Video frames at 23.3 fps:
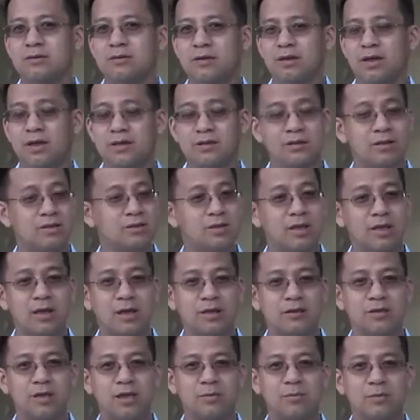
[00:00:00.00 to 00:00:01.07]
And the day I
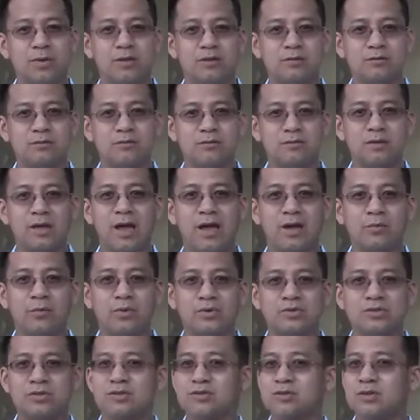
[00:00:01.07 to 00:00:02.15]
came in, I
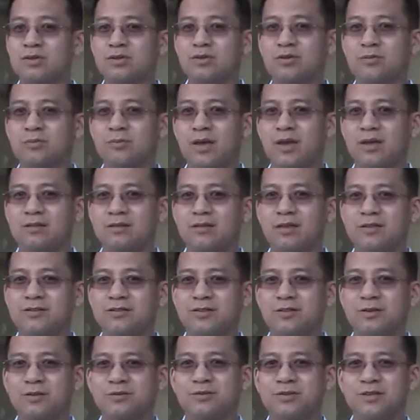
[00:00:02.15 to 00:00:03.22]
was the single man in the
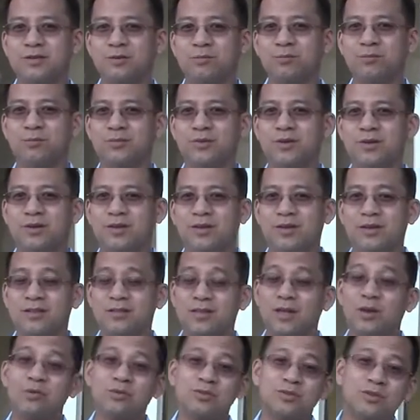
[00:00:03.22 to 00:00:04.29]
SEO team.
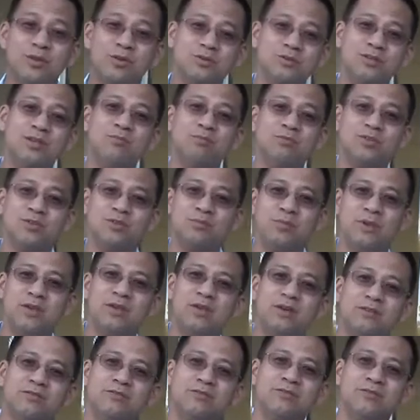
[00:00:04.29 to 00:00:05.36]
There was no team to speak
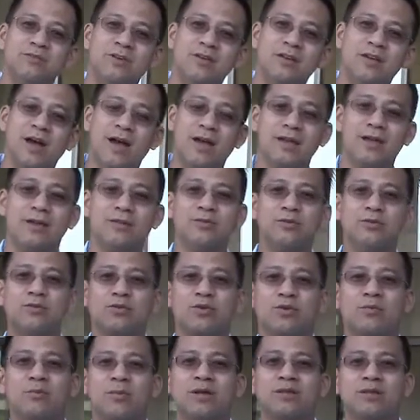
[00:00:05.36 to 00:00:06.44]
of. I had to
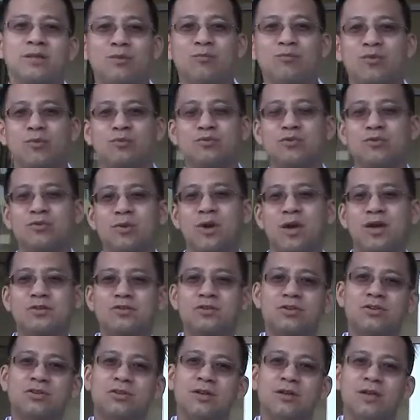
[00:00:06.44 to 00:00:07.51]
grow my team from
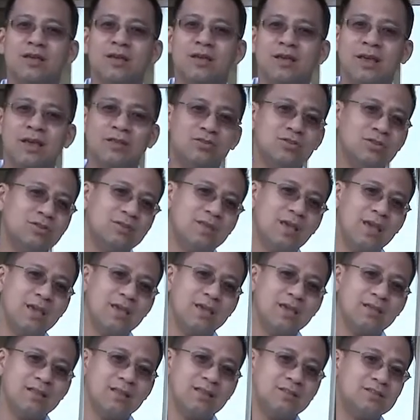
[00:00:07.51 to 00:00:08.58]
scratch. And
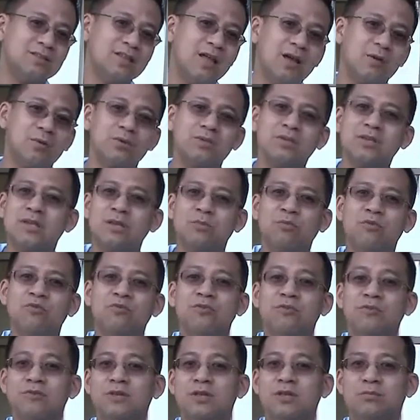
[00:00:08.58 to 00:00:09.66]
today, it is now a team of
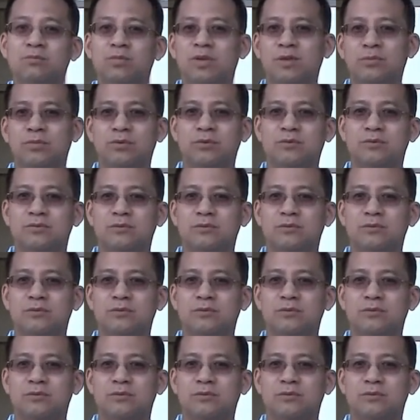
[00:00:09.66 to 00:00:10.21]
15 people.